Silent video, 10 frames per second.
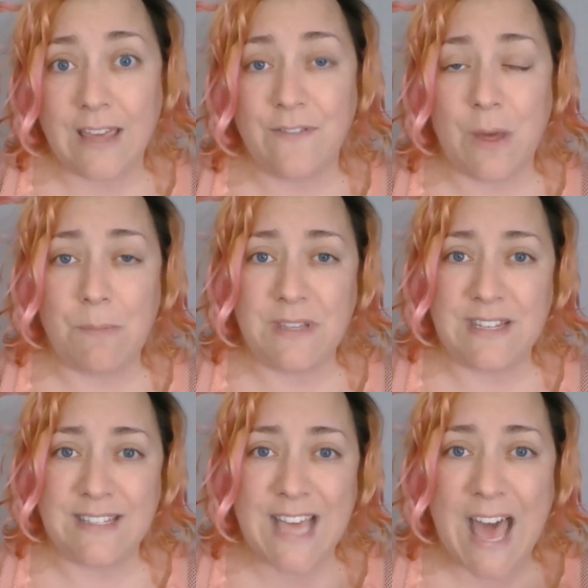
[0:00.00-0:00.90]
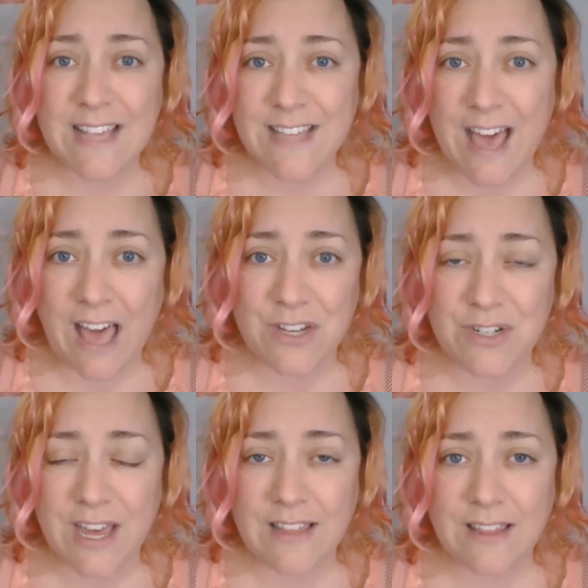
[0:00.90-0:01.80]
If that business has a
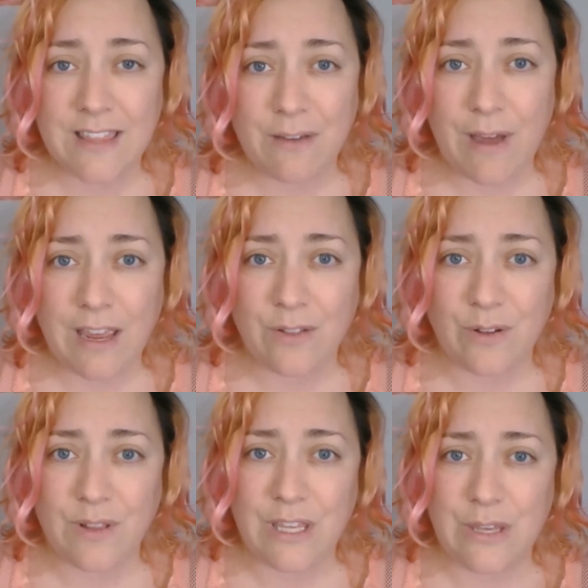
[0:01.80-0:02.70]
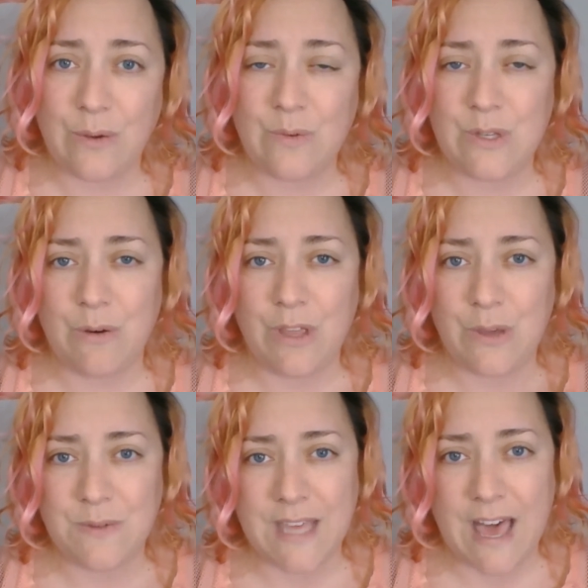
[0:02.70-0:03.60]
hashtag that they regularly use, you can
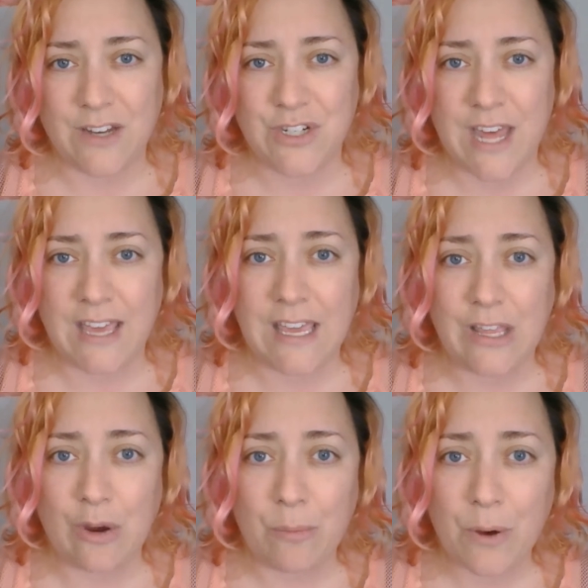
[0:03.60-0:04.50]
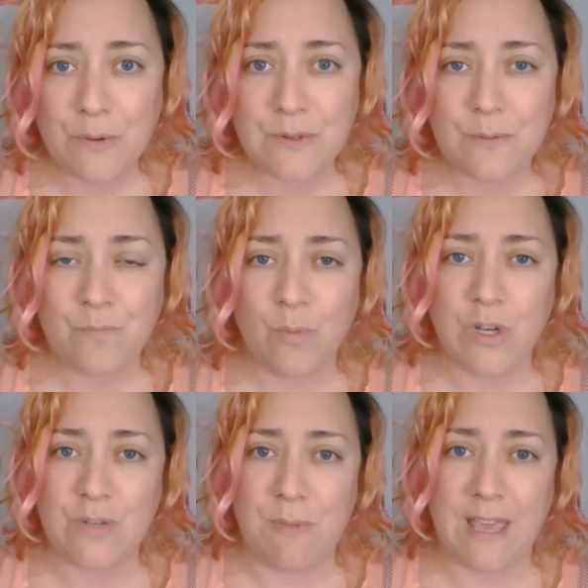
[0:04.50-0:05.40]
use the hashtag in your post,
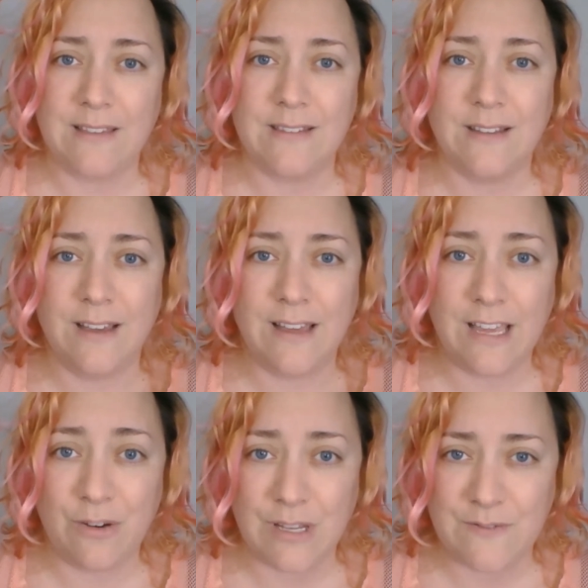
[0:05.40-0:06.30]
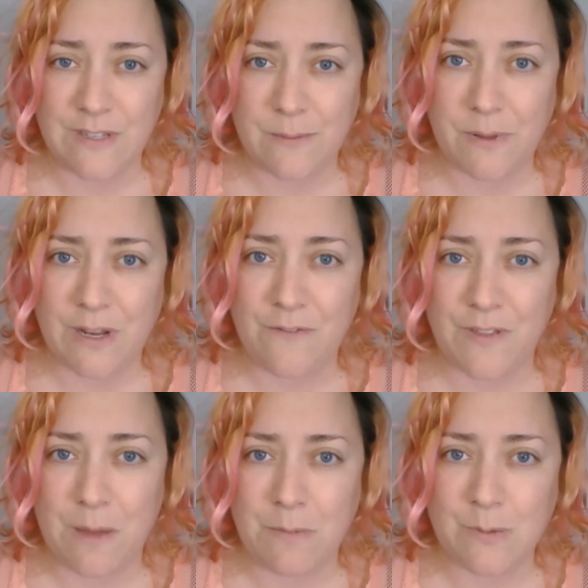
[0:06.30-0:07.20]
which makes increased visibility for
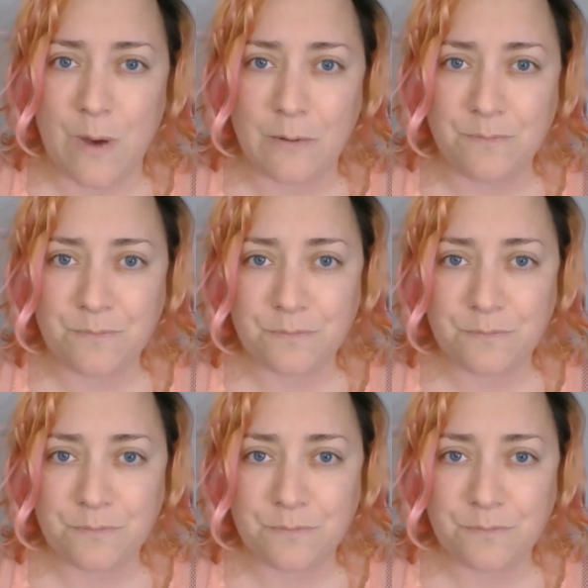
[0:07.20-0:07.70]
them as well.